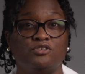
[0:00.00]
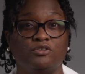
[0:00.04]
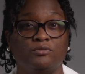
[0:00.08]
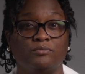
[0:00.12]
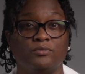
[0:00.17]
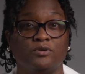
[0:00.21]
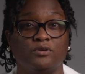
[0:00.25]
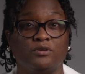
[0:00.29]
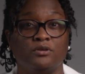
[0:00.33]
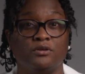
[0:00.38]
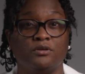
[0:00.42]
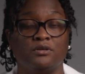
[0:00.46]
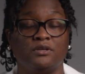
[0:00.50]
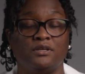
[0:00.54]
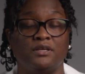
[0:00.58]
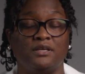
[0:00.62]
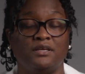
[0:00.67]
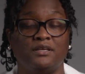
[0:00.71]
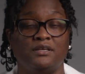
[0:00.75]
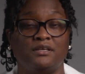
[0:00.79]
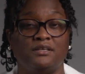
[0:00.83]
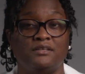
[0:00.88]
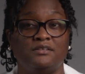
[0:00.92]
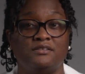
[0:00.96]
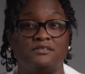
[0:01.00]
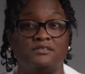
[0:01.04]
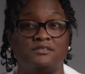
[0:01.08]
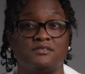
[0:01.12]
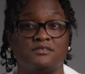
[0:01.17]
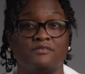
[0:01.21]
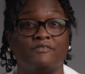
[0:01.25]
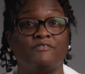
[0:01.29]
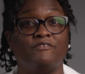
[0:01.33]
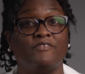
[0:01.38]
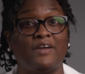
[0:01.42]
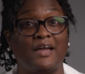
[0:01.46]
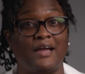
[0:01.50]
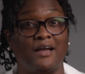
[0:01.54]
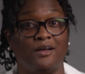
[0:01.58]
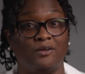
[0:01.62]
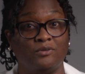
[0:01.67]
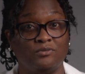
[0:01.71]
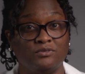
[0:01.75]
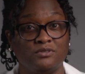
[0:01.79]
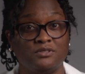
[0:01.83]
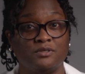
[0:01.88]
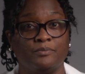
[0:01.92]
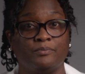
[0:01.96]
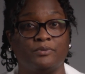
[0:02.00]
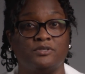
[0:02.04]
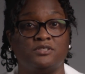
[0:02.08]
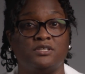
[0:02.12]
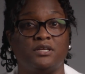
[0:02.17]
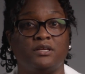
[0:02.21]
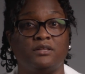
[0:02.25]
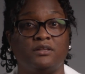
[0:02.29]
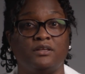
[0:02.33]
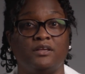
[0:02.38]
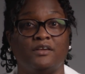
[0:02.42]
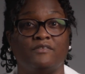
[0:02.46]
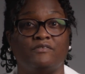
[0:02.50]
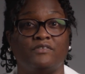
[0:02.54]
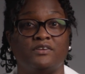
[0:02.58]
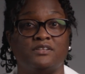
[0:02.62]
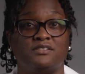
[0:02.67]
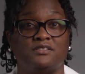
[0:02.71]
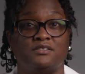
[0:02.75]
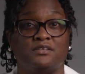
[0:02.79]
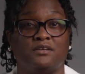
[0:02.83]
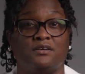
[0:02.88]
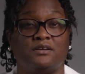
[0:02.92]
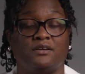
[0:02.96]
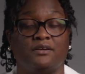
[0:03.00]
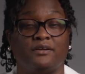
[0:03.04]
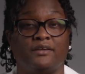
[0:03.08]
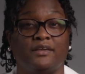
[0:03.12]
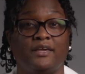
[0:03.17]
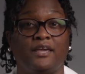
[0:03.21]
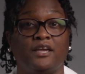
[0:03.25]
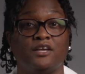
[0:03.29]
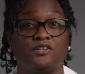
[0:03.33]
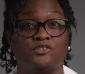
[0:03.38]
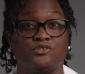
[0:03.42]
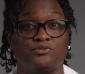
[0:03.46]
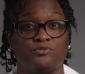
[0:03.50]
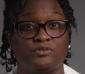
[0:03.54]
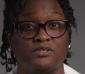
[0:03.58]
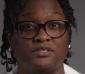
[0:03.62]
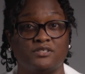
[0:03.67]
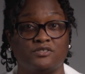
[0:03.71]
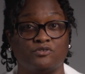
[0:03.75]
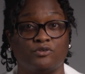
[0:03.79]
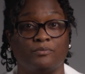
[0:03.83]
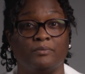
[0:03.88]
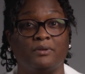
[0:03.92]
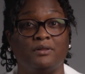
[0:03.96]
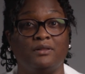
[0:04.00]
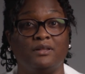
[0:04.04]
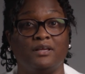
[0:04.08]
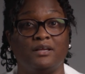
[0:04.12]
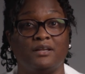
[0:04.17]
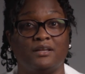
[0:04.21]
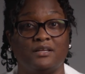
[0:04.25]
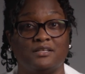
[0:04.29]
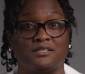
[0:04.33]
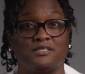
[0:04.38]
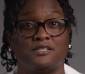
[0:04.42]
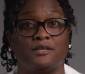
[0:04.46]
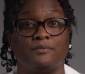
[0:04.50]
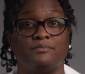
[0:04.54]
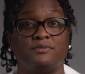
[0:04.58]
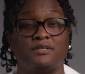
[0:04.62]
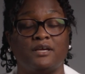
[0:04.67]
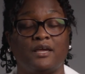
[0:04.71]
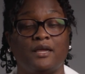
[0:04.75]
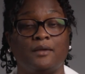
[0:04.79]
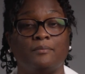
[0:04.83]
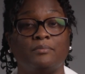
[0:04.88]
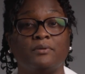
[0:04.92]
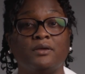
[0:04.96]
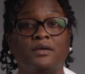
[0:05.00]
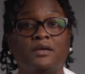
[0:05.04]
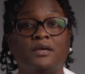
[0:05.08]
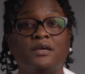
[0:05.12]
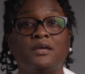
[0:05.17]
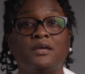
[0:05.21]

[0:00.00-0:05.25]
tumor is found, particularly if it's a cancerous or malignant subtype,